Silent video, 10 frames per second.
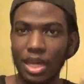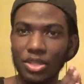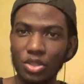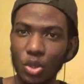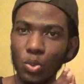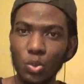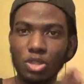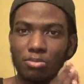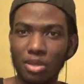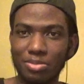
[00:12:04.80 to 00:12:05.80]
I know who the
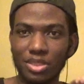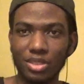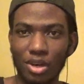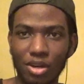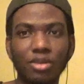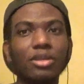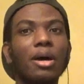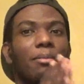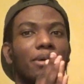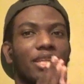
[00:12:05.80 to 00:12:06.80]
Muppets are,
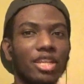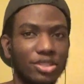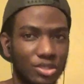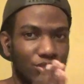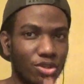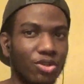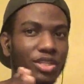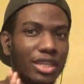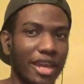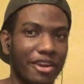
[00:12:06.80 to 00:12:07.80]
but there are
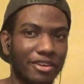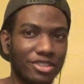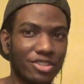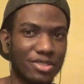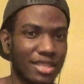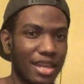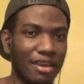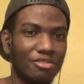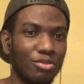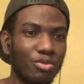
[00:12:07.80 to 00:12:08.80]
certain characters that
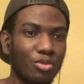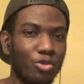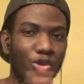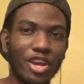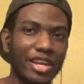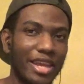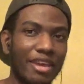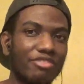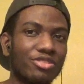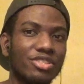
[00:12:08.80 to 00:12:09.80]
I've rarely
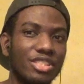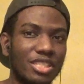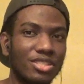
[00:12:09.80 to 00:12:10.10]
ever seen.